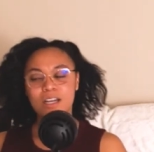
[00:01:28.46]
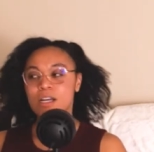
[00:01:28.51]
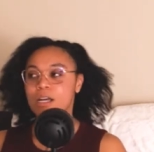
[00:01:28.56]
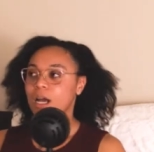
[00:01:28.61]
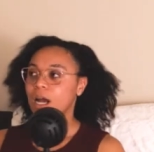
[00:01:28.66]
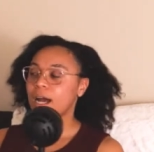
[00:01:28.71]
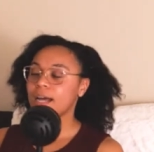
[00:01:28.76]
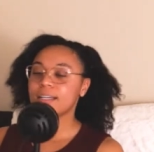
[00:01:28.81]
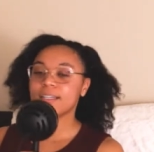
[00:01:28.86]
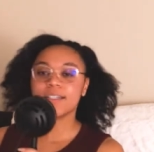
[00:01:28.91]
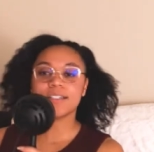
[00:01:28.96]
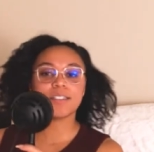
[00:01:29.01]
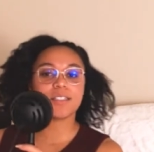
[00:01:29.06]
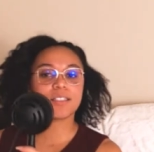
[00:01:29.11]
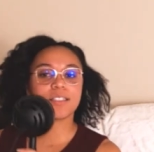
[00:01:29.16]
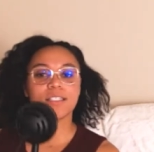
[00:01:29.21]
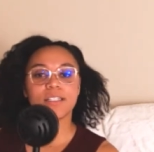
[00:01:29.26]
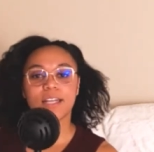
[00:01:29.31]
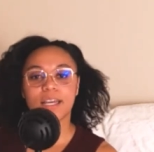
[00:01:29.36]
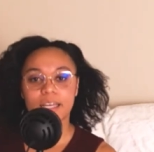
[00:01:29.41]
I looked
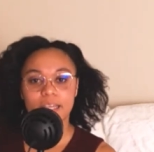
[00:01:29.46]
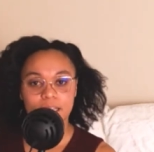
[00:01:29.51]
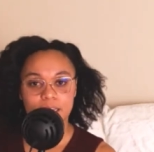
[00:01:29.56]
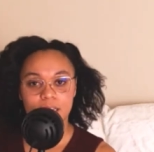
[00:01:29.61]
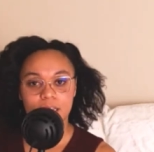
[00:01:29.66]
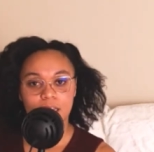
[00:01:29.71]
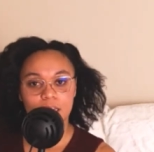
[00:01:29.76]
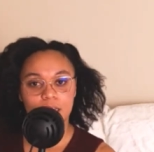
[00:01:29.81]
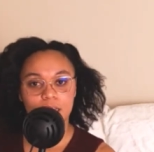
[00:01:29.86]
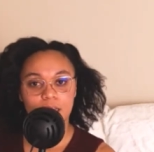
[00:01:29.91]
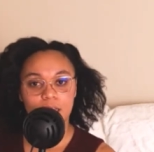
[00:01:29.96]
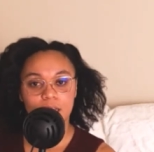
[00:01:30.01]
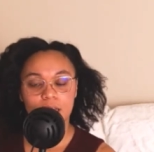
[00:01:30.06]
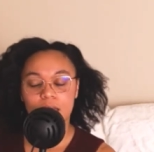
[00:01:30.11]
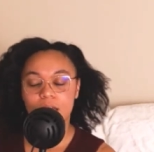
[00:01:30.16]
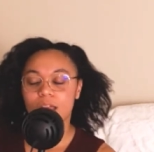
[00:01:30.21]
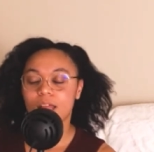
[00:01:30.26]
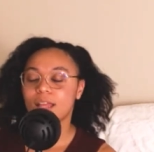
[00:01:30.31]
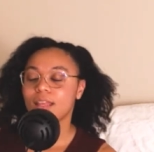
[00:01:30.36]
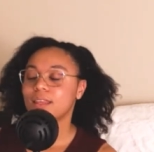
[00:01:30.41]
today.
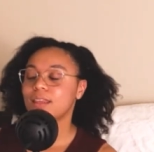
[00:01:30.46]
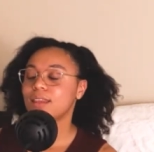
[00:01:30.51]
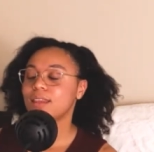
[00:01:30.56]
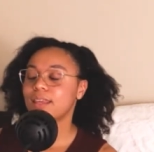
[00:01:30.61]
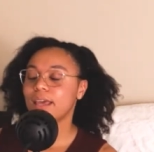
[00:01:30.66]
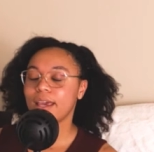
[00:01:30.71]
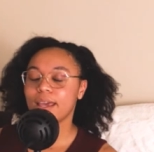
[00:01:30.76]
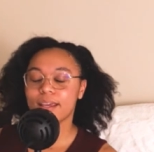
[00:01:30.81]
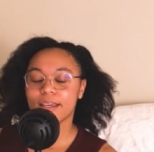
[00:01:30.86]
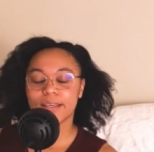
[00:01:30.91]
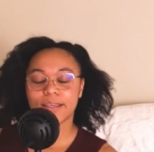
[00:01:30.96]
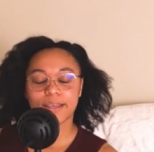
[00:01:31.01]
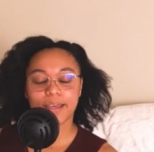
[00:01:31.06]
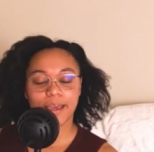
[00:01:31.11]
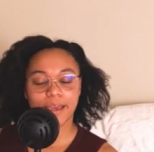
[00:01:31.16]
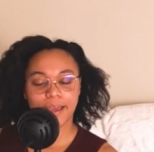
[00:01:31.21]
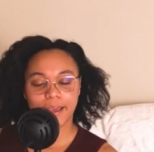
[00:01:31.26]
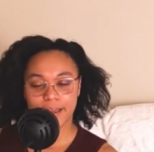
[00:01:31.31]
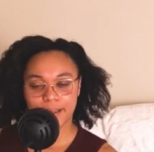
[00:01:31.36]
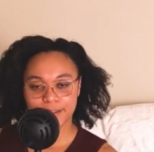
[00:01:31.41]
That
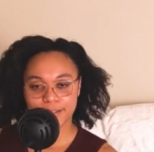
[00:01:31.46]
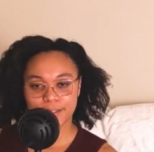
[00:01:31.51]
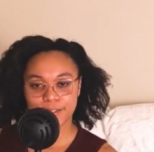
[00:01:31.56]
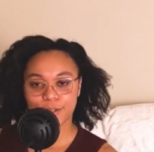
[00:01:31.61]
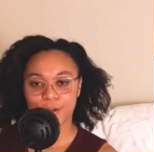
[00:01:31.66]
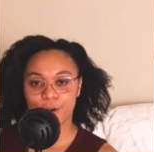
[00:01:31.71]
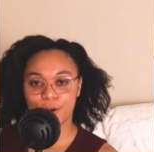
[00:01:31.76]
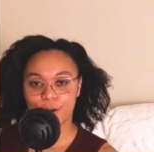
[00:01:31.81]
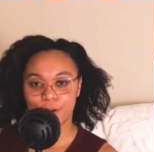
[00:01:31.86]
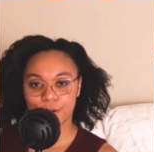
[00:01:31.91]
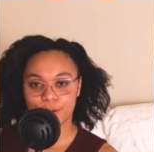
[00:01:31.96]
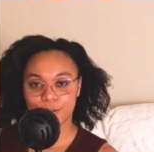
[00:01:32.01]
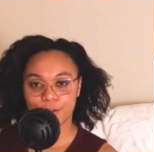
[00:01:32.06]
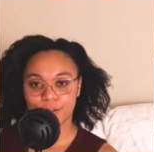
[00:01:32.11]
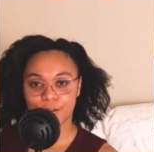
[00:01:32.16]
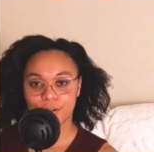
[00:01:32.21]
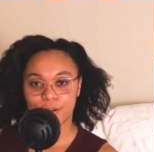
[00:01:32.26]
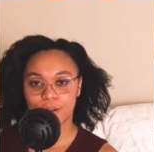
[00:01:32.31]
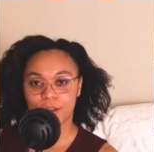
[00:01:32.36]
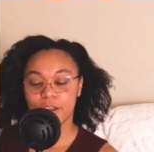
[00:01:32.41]
gas, y'all,
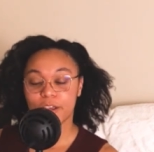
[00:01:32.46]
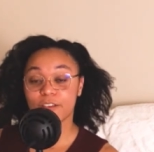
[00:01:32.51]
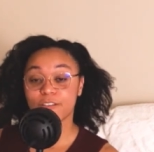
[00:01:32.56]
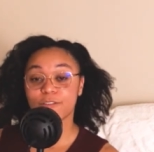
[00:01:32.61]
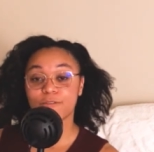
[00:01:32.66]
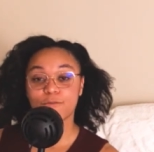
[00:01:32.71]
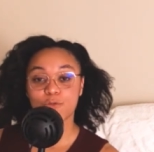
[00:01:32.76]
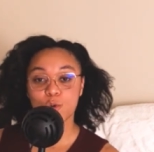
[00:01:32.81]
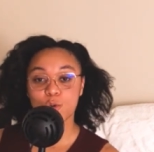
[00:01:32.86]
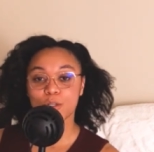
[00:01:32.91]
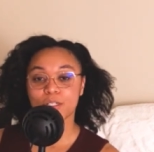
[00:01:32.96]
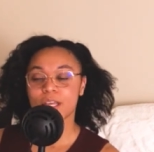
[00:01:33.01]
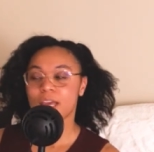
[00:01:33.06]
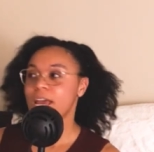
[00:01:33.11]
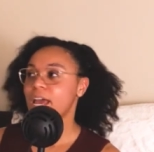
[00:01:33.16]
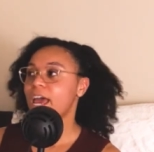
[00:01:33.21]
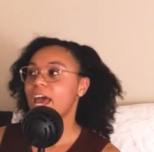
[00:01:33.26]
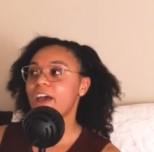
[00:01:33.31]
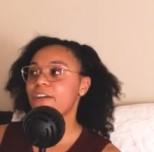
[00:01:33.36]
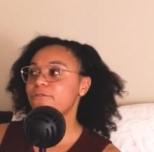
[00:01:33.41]
is
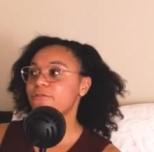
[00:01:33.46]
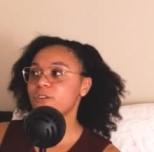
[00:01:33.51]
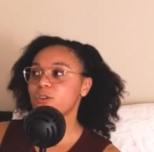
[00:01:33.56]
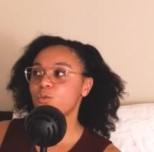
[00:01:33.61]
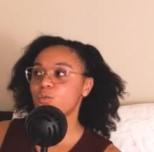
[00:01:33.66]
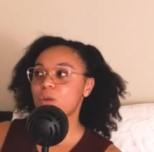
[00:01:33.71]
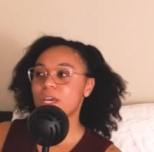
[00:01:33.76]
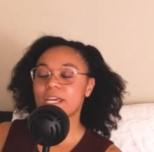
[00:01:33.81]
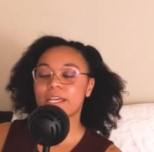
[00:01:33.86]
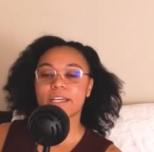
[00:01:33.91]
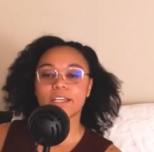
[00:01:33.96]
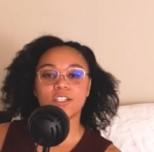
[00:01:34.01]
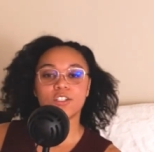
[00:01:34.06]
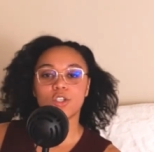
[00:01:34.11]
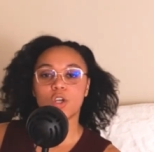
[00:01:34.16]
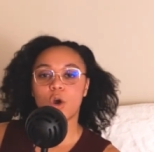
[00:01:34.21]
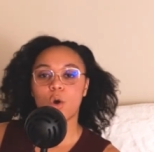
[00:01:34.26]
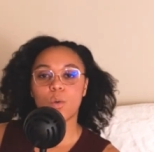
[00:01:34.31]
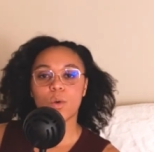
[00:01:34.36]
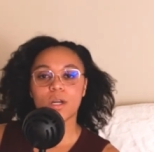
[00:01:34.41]
every week it's
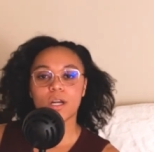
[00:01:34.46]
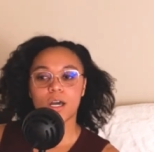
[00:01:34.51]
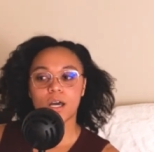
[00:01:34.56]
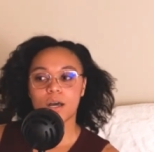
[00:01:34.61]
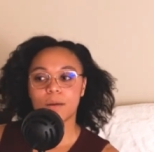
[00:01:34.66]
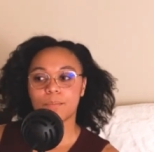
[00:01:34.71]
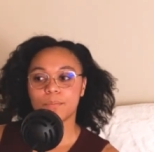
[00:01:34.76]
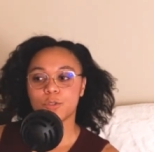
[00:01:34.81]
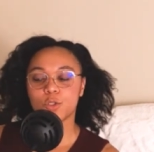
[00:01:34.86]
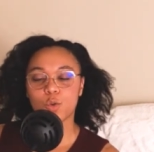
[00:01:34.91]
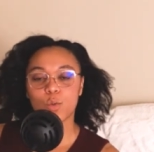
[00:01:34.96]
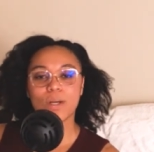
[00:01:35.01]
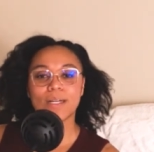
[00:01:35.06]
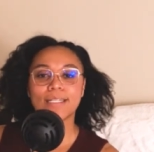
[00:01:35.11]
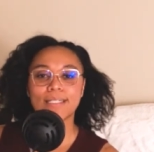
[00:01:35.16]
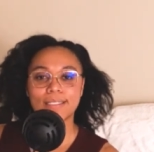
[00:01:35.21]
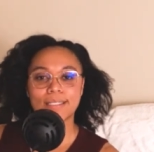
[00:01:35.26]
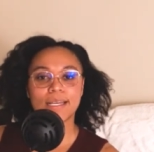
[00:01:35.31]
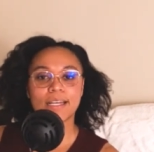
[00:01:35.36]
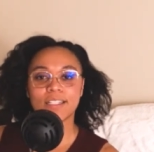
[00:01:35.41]
going up 20
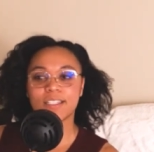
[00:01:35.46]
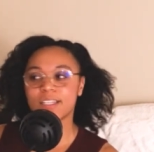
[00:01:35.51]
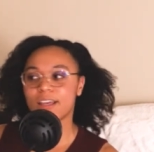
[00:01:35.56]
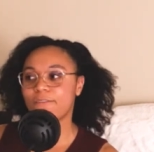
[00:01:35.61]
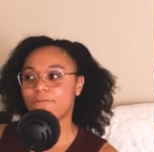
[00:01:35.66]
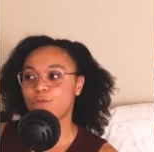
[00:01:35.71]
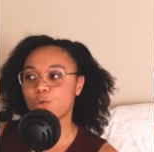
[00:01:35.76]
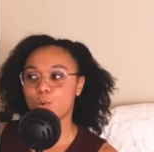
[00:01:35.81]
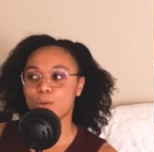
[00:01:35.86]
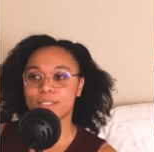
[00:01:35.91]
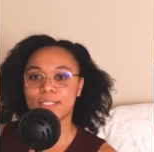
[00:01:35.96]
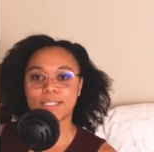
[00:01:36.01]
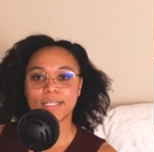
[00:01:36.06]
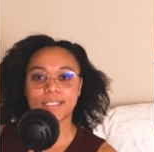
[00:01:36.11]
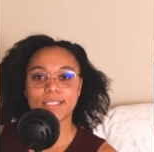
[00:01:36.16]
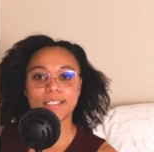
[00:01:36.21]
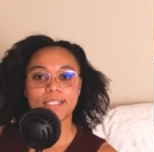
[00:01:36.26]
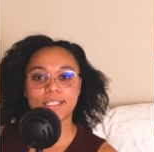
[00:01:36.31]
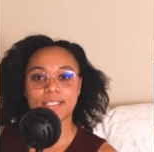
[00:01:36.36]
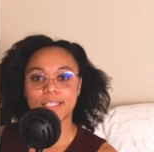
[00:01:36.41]
cents, like
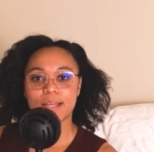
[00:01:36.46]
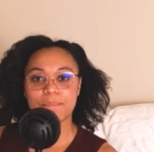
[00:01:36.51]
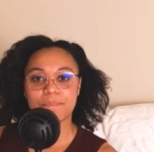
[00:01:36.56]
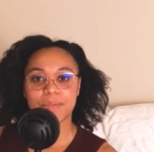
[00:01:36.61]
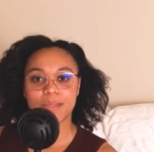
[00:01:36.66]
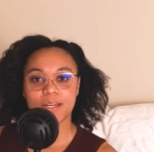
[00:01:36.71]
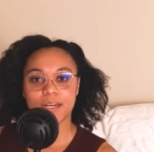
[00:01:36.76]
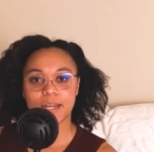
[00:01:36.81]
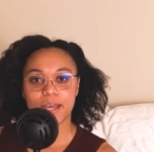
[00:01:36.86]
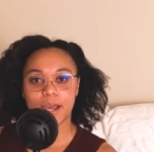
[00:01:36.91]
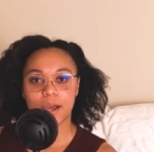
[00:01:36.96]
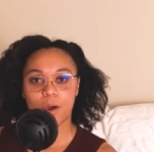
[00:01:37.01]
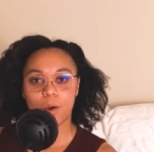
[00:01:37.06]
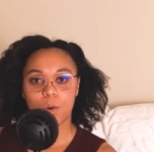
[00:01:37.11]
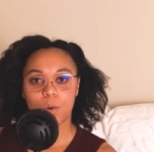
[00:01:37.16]
$4.60 something now.